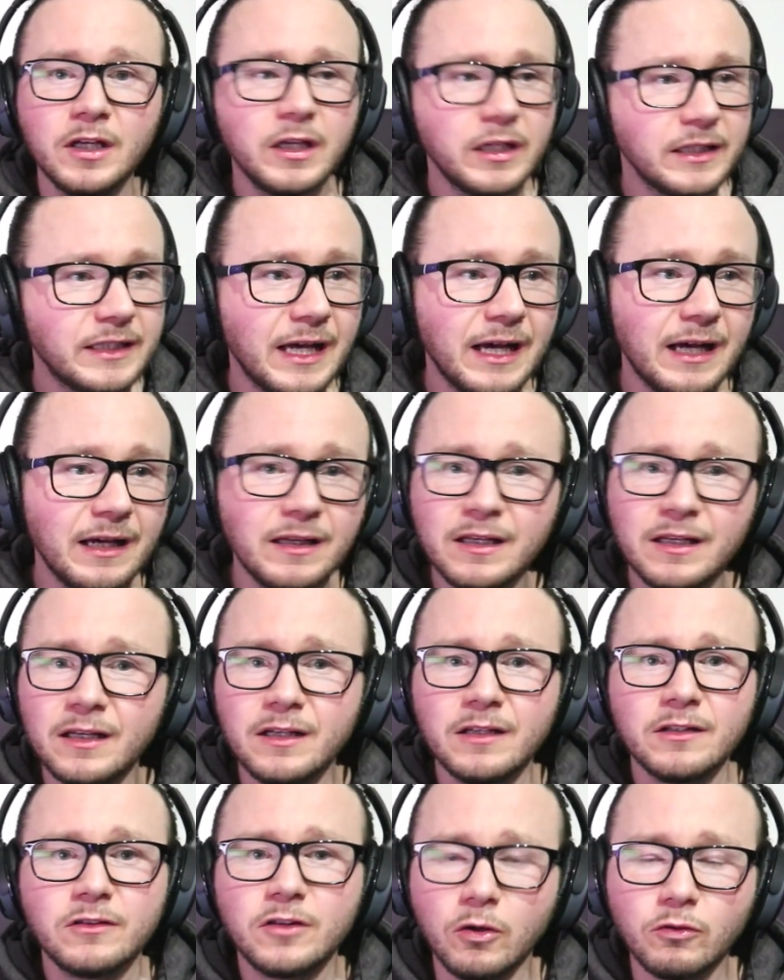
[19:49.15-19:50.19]
Yeah,
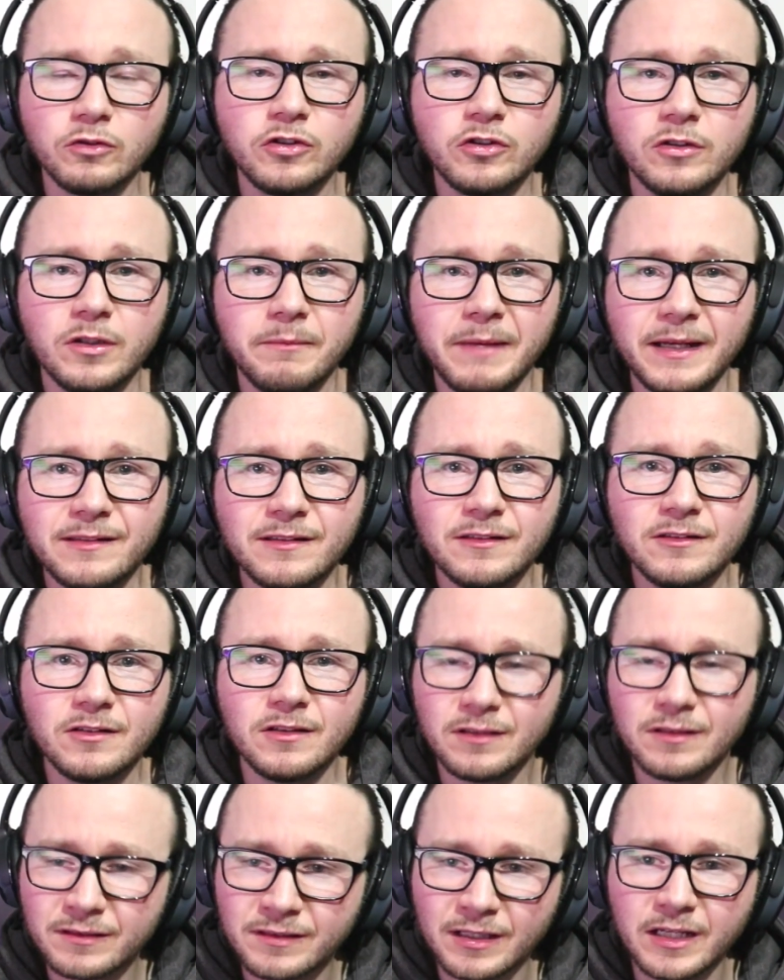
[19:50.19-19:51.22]
don't shoot the messenger.
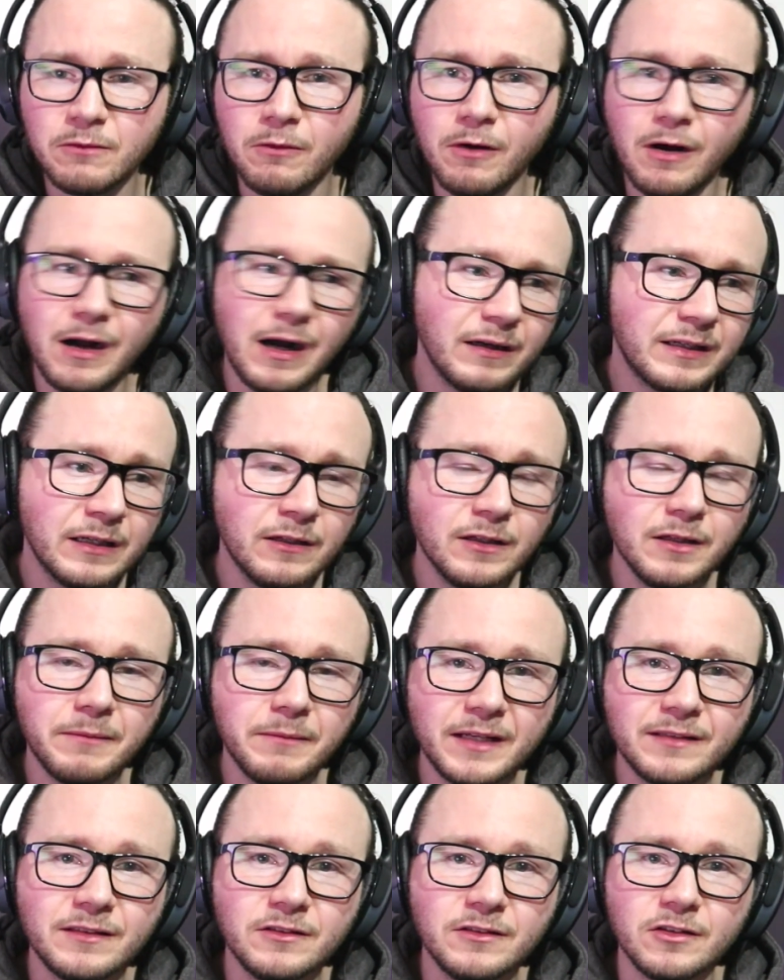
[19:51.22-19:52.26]
I tell you what, I'll kill the
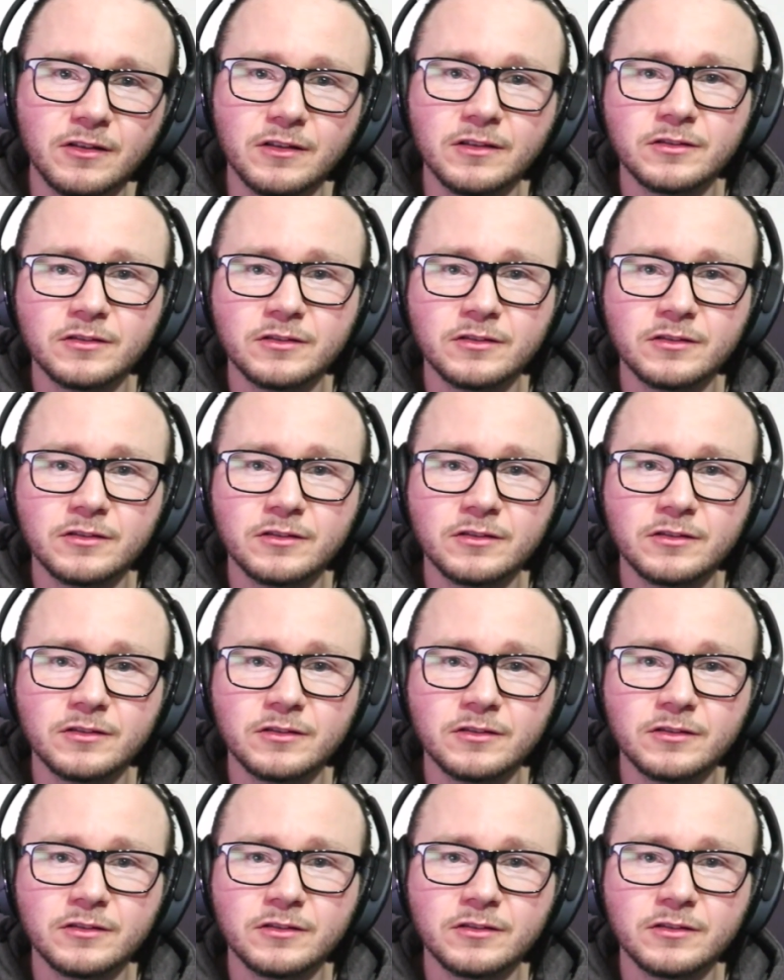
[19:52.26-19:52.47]
messenger.